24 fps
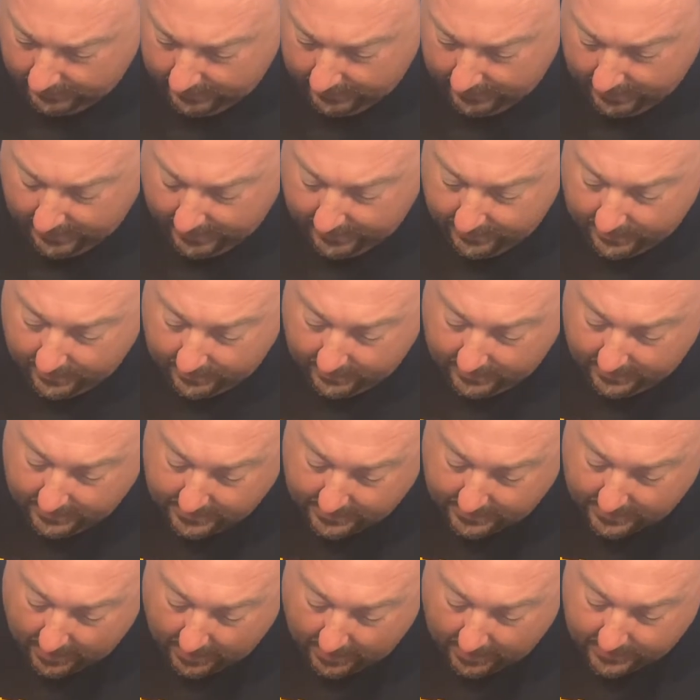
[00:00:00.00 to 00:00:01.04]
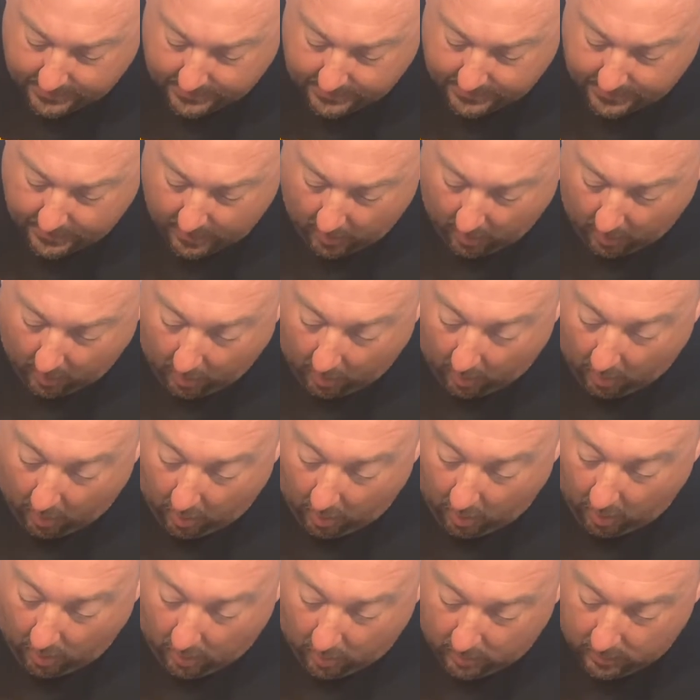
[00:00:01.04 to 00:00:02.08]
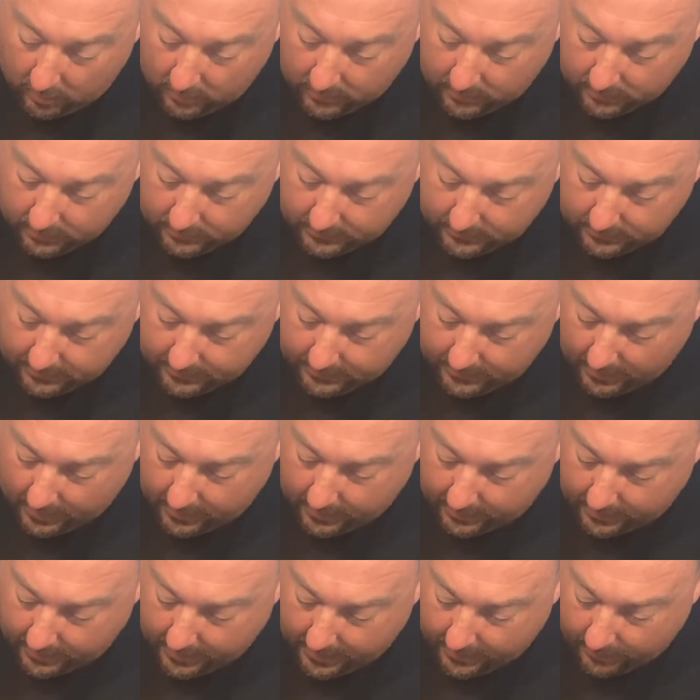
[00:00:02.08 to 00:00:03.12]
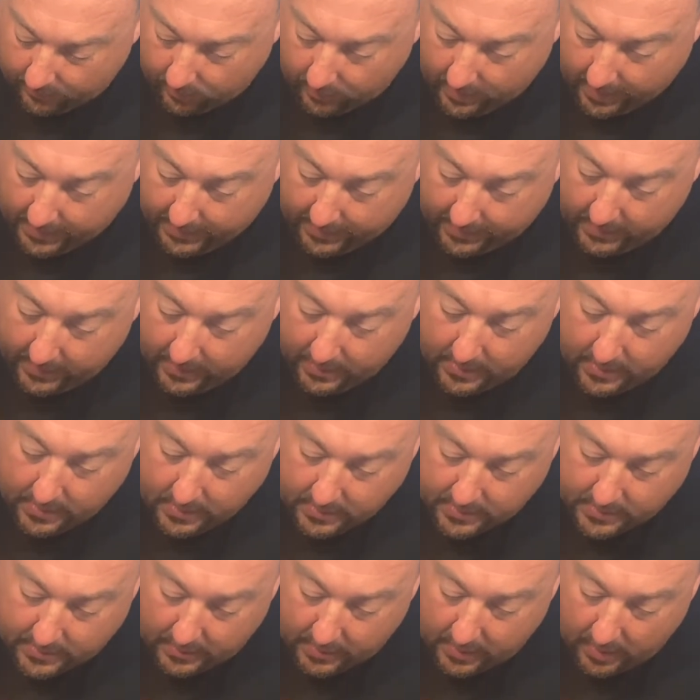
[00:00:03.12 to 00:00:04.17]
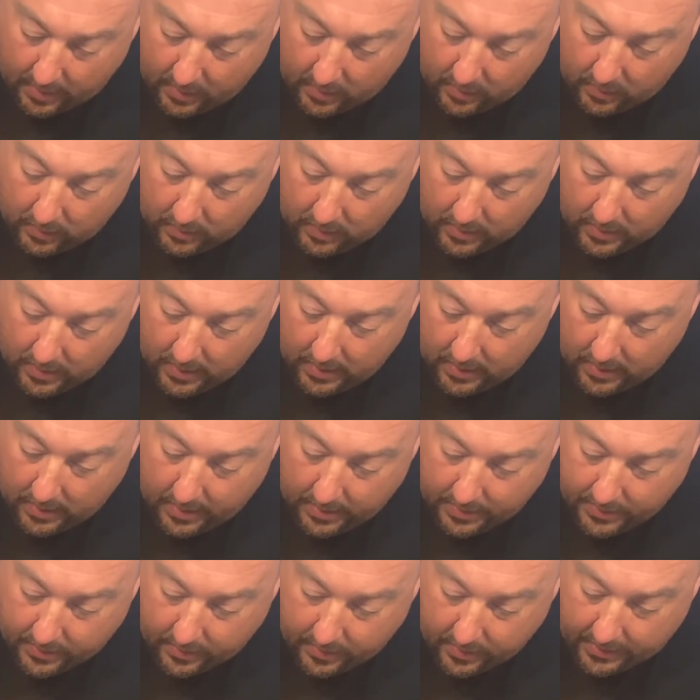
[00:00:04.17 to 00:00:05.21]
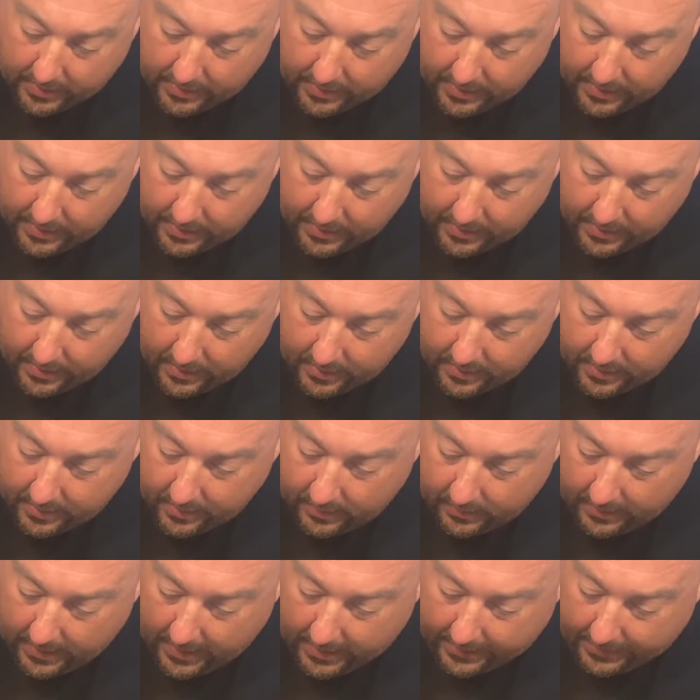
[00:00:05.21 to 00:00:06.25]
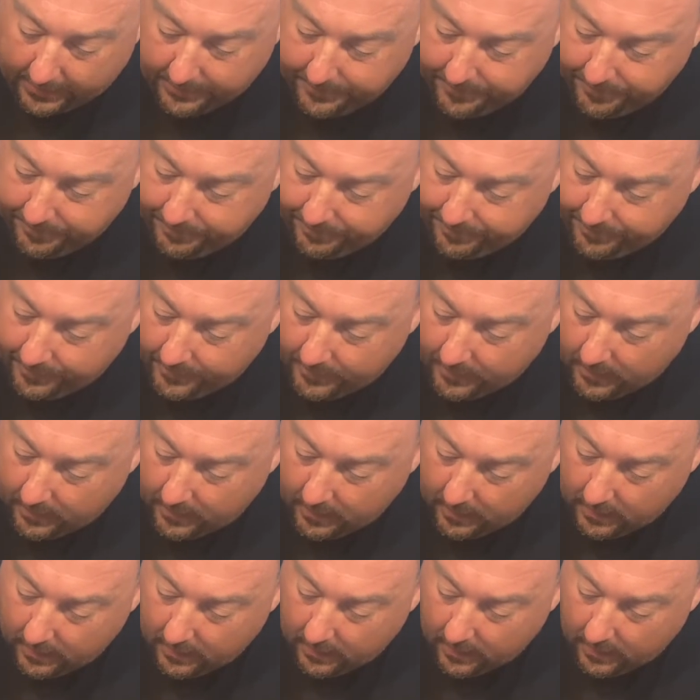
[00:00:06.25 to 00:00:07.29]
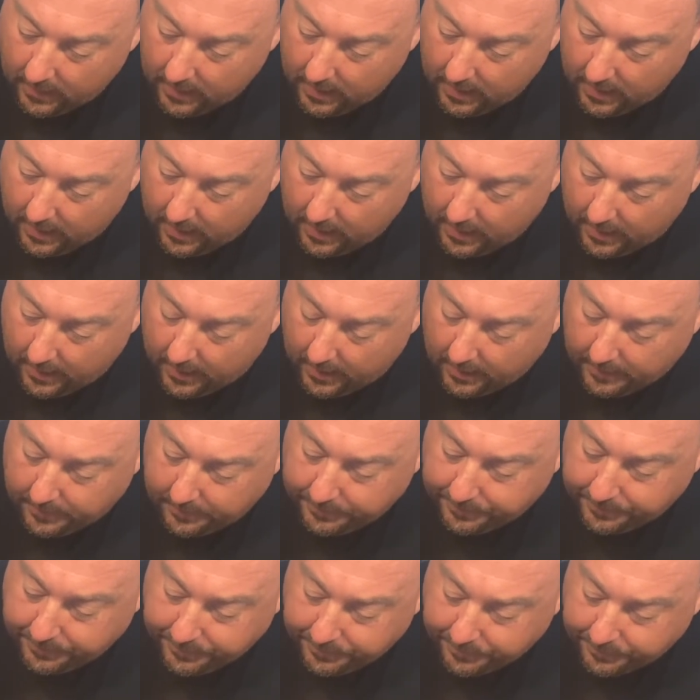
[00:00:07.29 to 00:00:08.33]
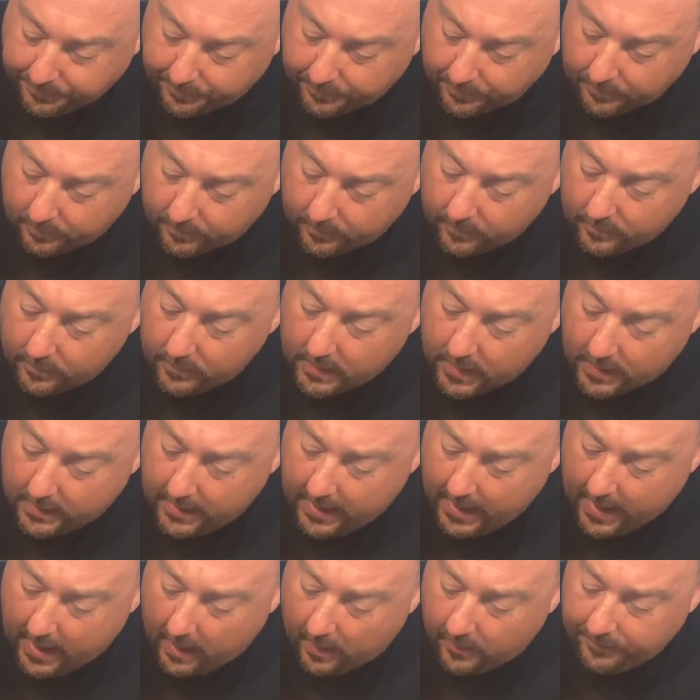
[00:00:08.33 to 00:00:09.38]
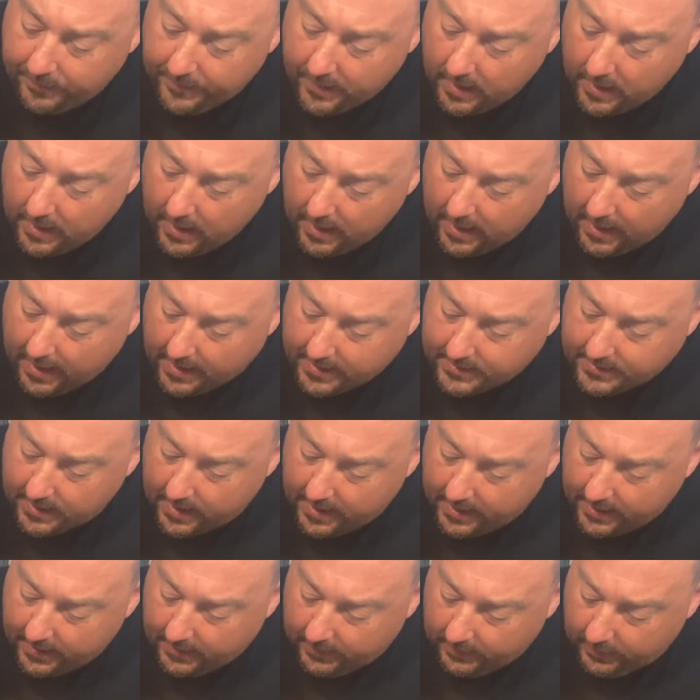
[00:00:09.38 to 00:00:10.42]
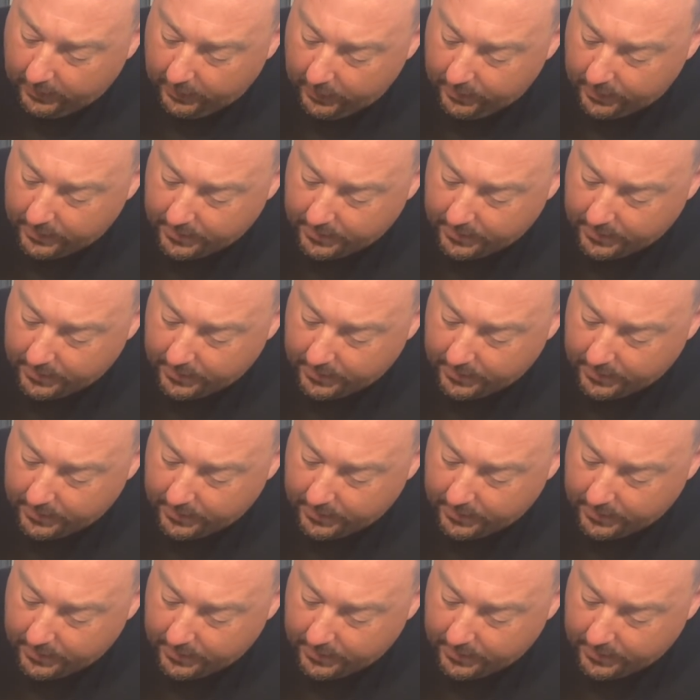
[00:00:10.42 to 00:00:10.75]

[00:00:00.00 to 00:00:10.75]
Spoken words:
And then these guys are all done and ready to go underneath the light. Now, as I alluded